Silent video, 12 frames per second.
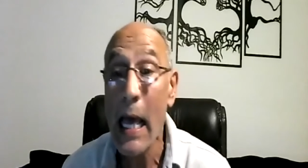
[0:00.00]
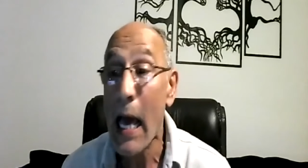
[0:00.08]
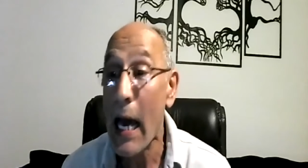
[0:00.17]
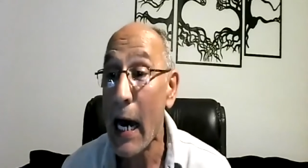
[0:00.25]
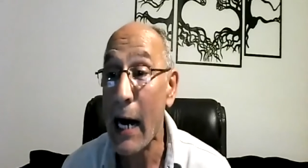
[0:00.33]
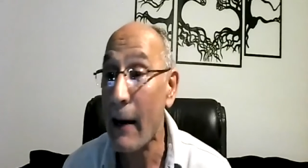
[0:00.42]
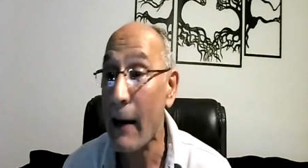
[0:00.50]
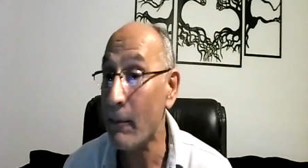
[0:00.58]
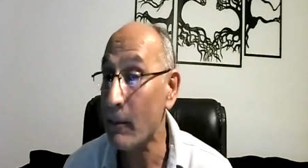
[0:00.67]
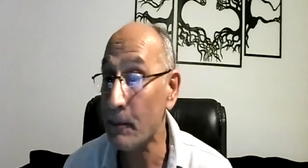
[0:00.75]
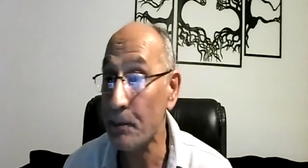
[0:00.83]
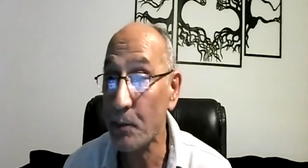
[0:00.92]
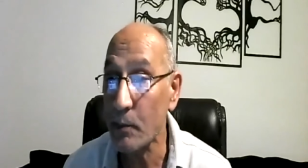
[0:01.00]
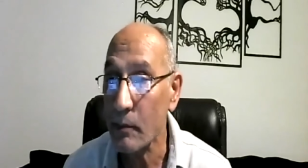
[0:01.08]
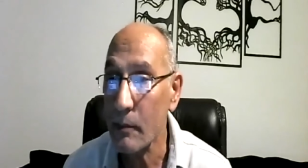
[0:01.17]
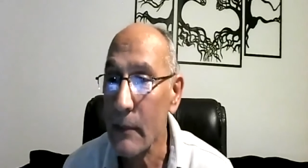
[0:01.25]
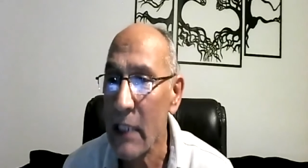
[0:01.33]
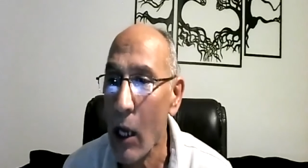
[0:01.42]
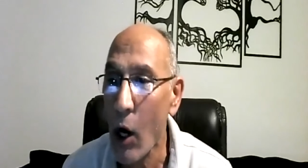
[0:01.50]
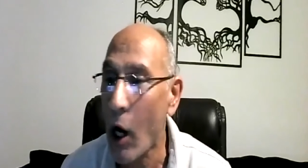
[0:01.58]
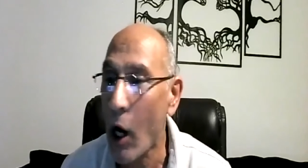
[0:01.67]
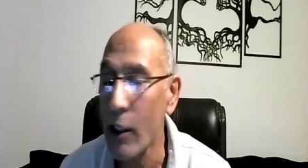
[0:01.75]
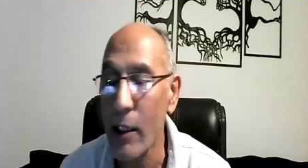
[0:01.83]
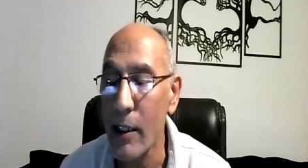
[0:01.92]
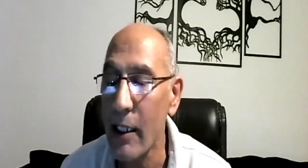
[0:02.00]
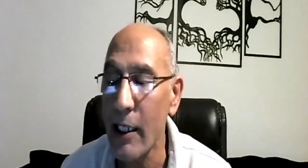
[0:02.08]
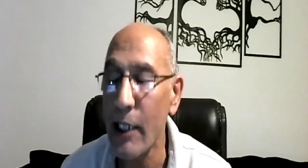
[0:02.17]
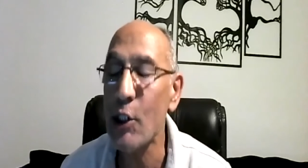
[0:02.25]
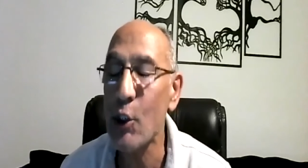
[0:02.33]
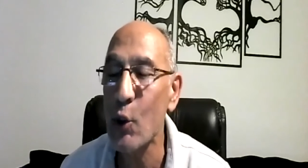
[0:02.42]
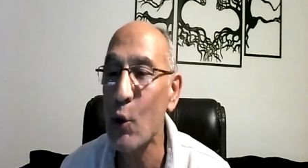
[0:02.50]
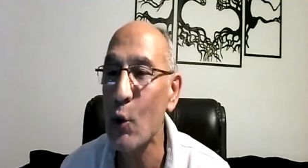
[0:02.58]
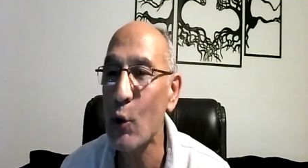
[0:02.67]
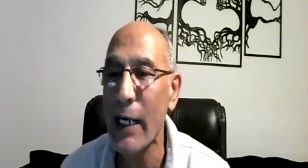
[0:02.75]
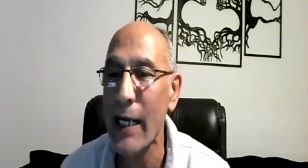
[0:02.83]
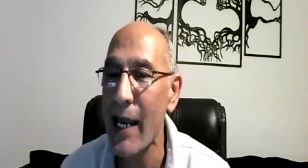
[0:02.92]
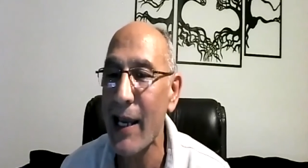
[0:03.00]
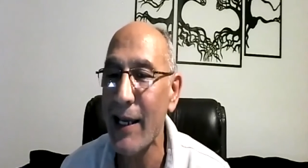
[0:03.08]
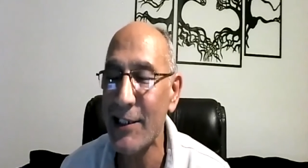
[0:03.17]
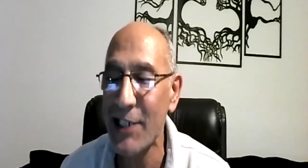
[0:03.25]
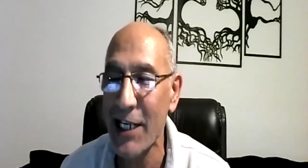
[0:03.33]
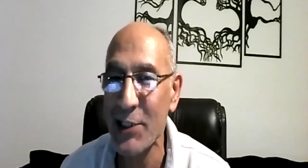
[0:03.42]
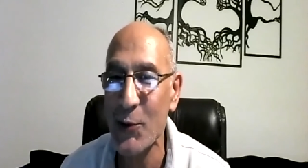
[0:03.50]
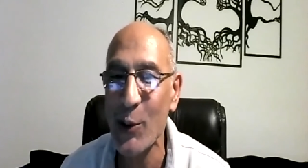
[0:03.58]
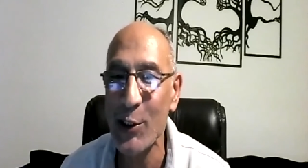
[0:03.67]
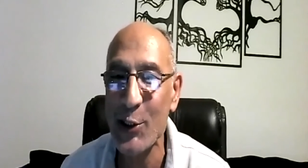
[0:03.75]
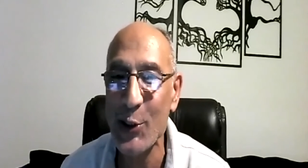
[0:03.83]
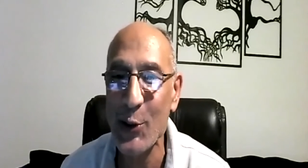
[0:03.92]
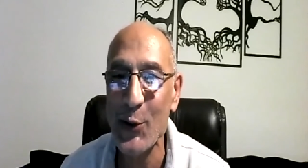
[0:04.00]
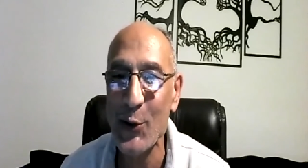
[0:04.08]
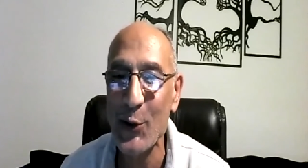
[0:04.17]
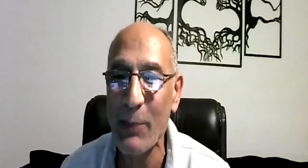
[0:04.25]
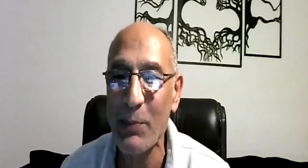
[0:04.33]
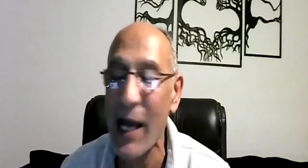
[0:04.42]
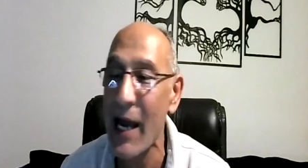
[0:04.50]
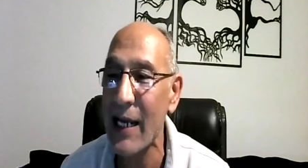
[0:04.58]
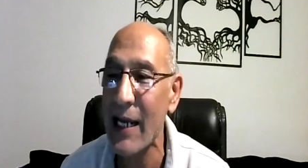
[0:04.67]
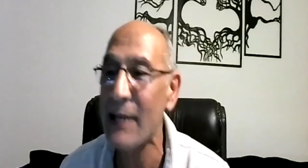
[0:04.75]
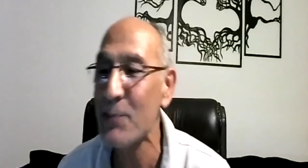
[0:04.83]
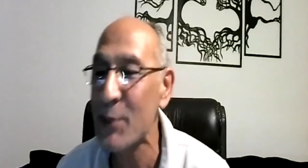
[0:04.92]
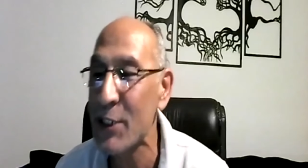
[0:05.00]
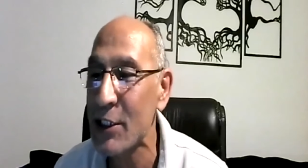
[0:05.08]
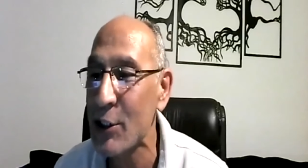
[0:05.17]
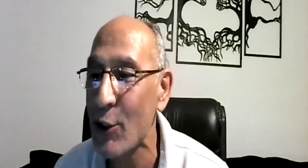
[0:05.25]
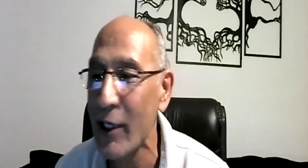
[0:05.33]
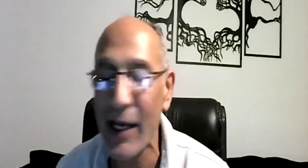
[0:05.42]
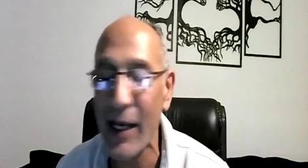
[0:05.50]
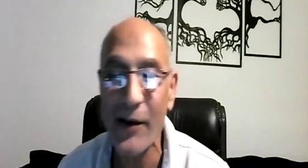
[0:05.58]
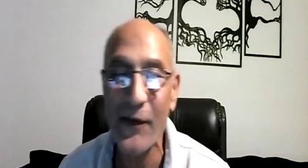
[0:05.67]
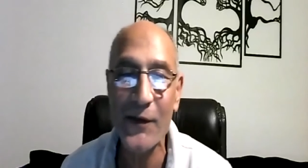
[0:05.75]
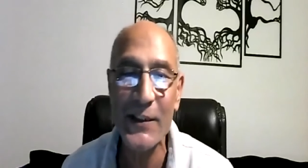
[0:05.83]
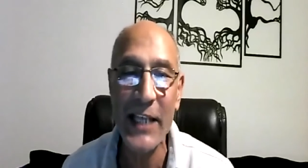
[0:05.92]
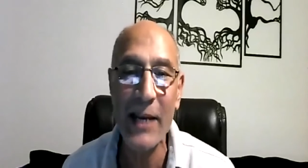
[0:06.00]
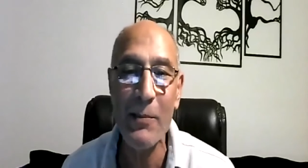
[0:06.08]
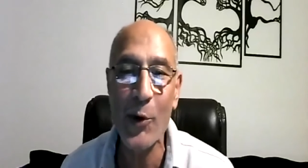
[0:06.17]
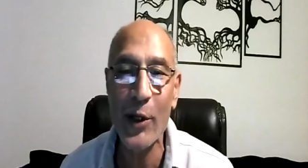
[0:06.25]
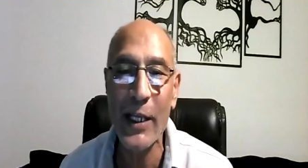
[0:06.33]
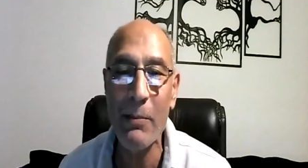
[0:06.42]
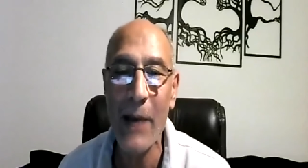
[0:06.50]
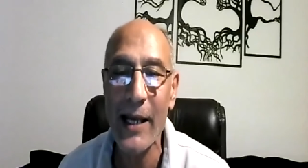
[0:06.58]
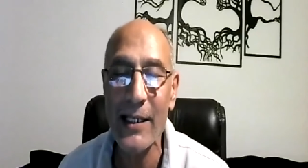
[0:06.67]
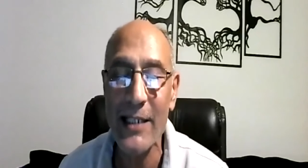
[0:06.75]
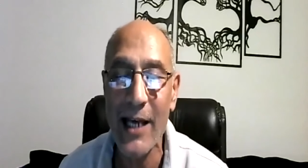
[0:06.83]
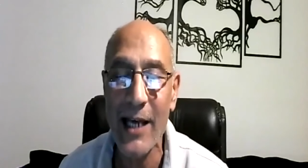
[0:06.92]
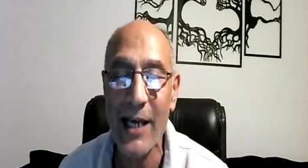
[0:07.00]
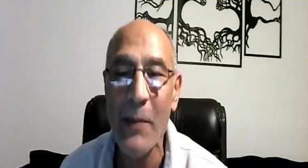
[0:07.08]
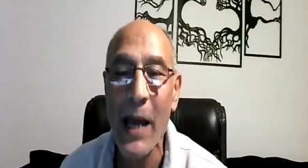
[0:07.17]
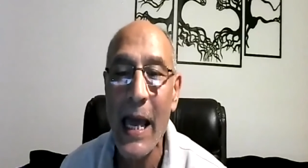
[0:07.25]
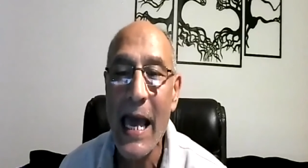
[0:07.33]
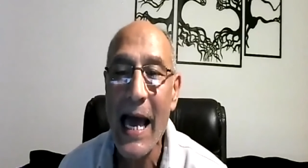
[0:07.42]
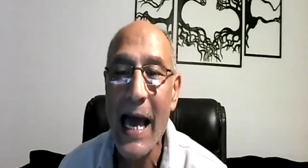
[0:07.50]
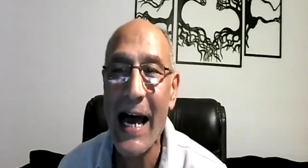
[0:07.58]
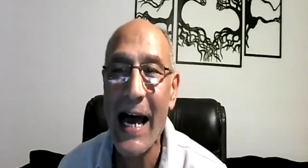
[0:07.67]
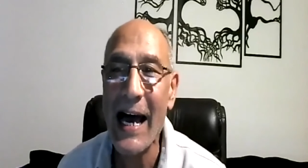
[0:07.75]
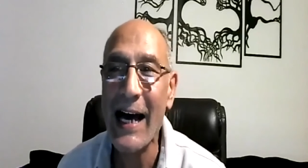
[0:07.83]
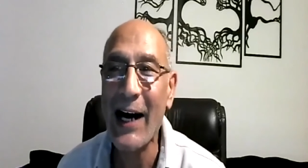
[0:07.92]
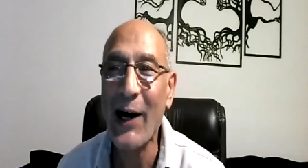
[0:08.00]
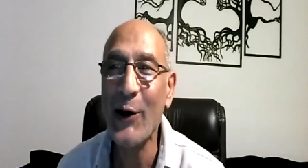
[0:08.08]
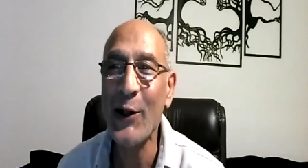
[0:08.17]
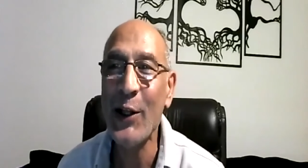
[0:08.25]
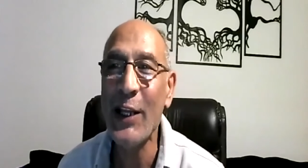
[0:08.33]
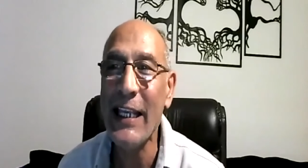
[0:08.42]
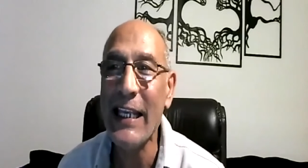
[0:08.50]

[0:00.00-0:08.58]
Um, on the issue that I just want to reply, and I'm sorry I've taken more than my time, uh, on the